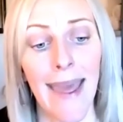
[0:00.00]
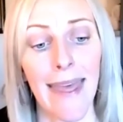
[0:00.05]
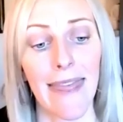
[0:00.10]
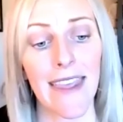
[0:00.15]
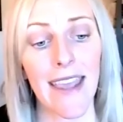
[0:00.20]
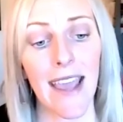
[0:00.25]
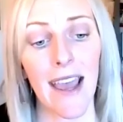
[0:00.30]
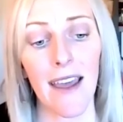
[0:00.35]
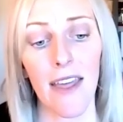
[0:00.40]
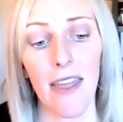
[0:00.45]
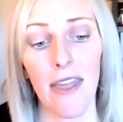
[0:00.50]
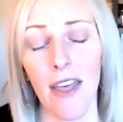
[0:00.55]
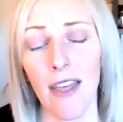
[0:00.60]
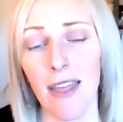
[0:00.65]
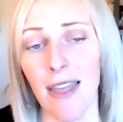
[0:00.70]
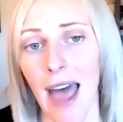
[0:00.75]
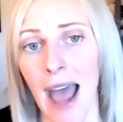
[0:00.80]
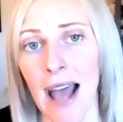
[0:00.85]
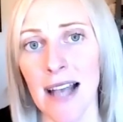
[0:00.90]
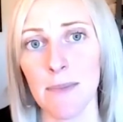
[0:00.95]
The
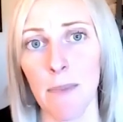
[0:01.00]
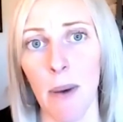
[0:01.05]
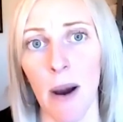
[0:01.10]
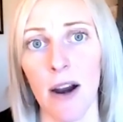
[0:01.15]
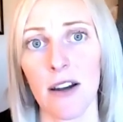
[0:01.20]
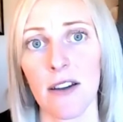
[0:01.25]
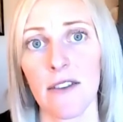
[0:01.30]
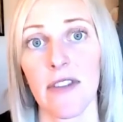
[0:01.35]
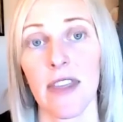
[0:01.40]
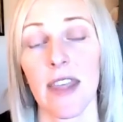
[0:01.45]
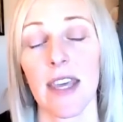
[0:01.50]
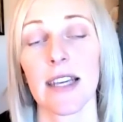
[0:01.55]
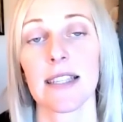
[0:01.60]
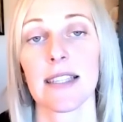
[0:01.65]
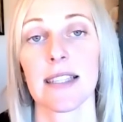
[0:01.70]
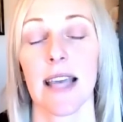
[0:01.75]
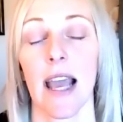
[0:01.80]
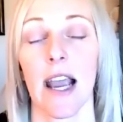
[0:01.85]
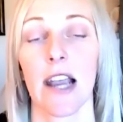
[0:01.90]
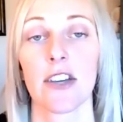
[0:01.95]
last part of this
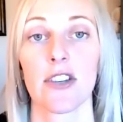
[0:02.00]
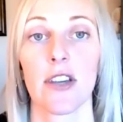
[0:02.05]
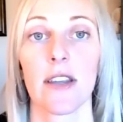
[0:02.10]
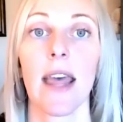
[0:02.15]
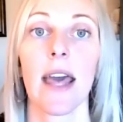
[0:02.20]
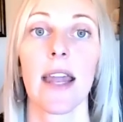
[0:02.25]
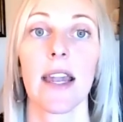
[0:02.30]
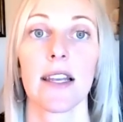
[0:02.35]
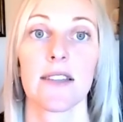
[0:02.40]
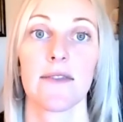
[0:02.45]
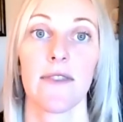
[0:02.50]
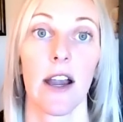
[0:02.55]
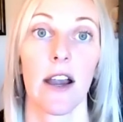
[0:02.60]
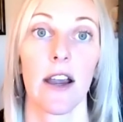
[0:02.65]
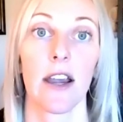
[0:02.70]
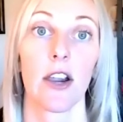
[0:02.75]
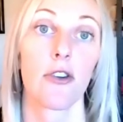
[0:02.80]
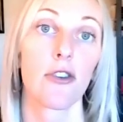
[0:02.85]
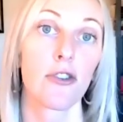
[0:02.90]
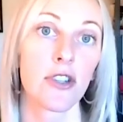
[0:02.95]
section that is
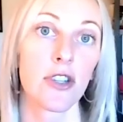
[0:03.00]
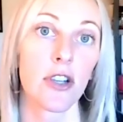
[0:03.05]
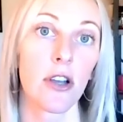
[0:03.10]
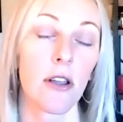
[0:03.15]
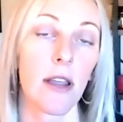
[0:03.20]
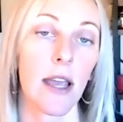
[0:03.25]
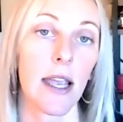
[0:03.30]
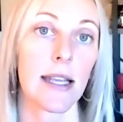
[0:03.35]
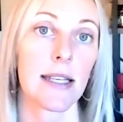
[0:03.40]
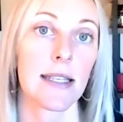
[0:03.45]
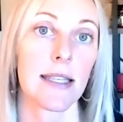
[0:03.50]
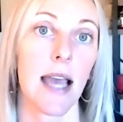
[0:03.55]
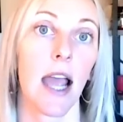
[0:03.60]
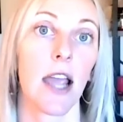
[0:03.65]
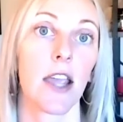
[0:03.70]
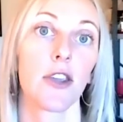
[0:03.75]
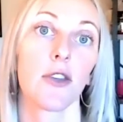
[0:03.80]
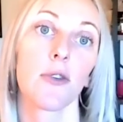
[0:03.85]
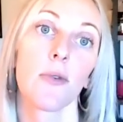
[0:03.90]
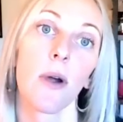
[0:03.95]
very crucial is that
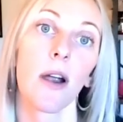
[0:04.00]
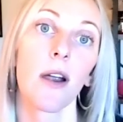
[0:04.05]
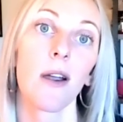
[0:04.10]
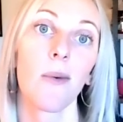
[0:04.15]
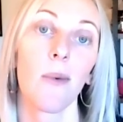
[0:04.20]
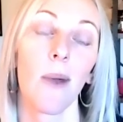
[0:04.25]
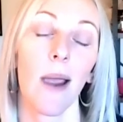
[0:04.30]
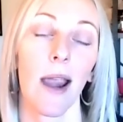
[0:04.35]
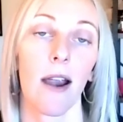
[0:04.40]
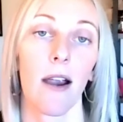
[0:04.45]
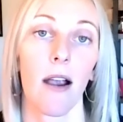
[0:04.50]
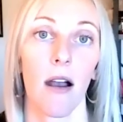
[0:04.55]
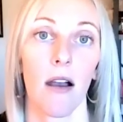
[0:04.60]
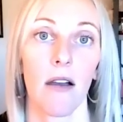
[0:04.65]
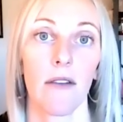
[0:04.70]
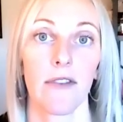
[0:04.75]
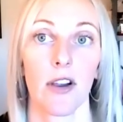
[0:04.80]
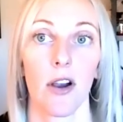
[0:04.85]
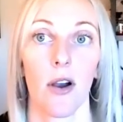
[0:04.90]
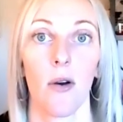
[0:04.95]
you are aware
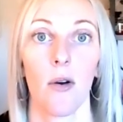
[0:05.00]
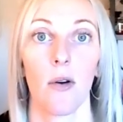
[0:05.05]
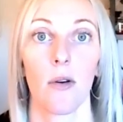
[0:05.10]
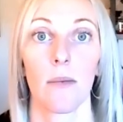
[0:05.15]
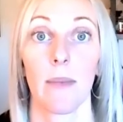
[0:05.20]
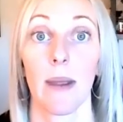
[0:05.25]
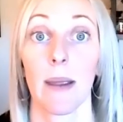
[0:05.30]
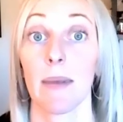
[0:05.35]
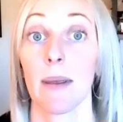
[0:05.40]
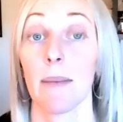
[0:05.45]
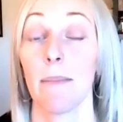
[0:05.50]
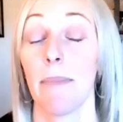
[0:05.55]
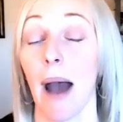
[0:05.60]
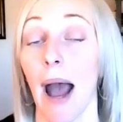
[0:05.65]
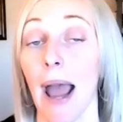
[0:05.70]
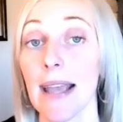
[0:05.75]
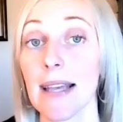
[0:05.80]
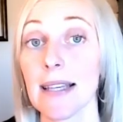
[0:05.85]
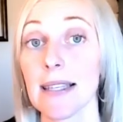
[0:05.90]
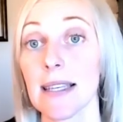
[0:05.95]
of your own maybe
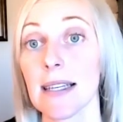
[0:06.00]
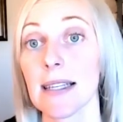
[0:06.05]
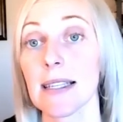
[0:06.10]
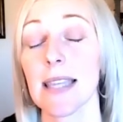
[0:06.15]
biases